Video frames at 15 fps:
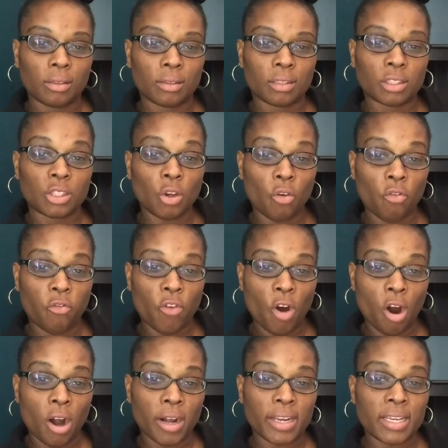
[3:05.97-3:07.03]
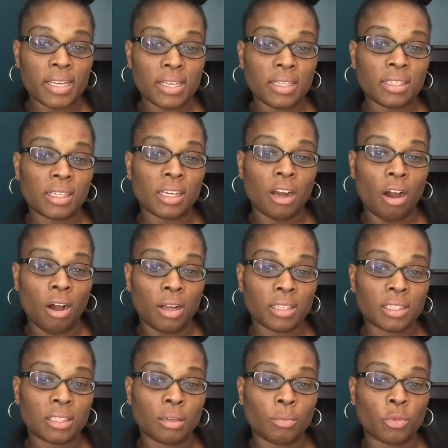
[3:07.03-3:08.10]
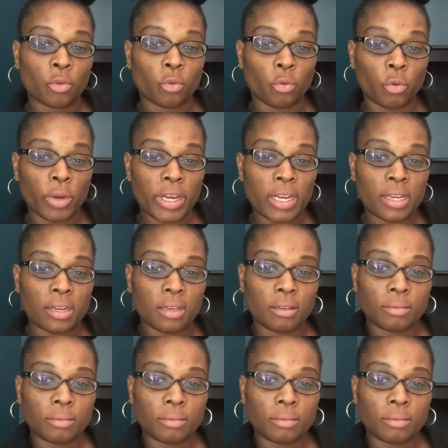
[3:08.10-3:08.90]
so far is an awesome read.